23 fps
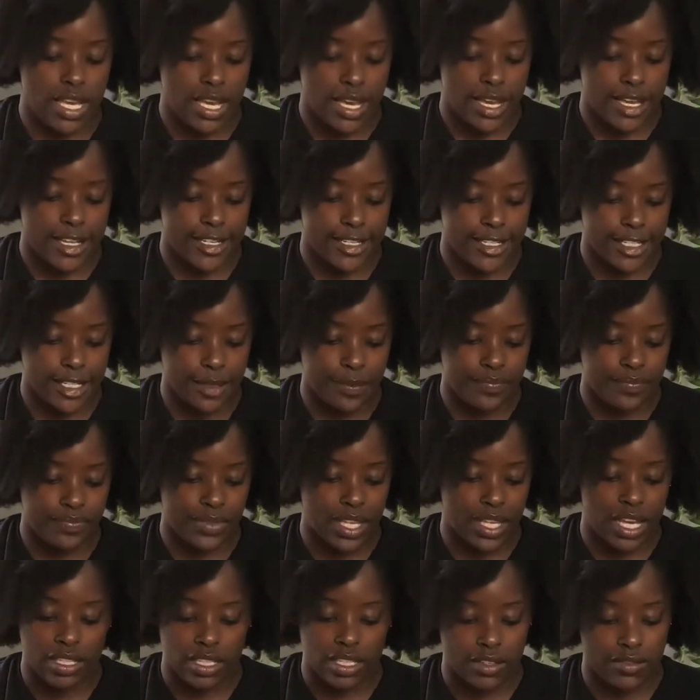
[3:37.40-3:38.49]
I
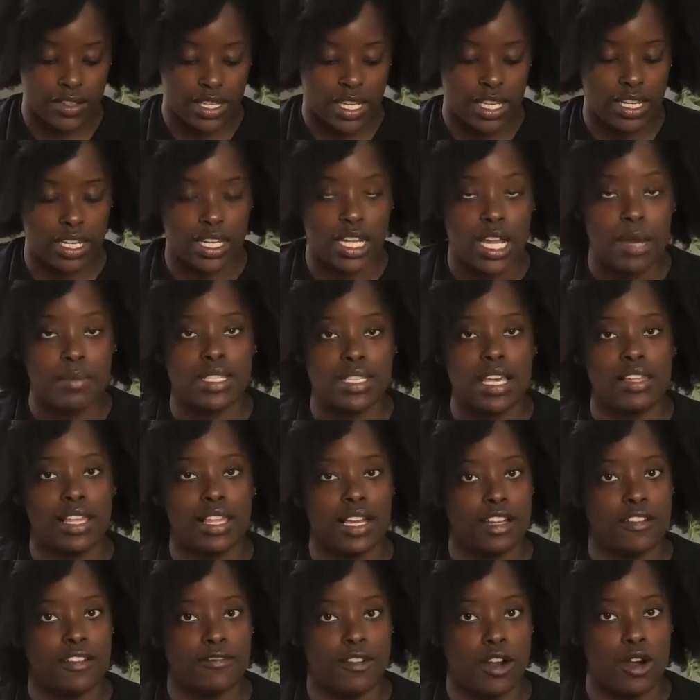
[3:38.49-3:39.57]
love it. And it comes out like a
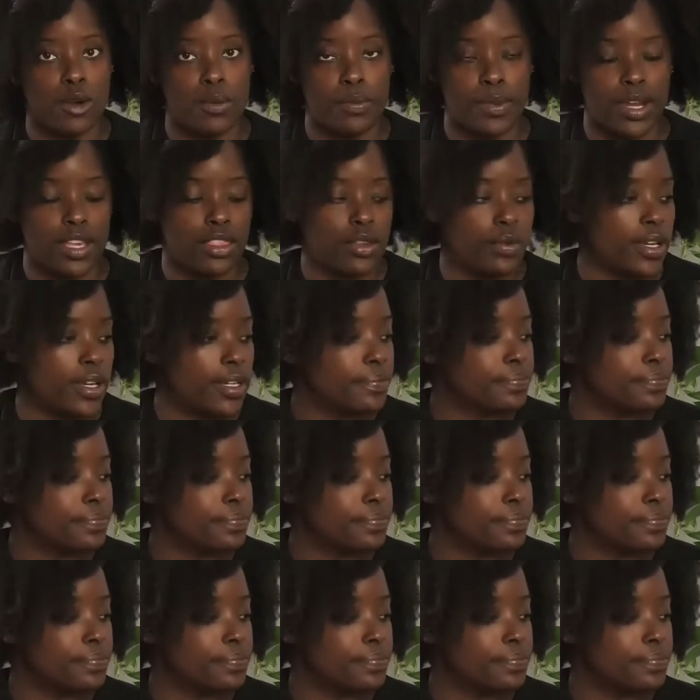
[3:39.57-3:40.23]
foam, by the way.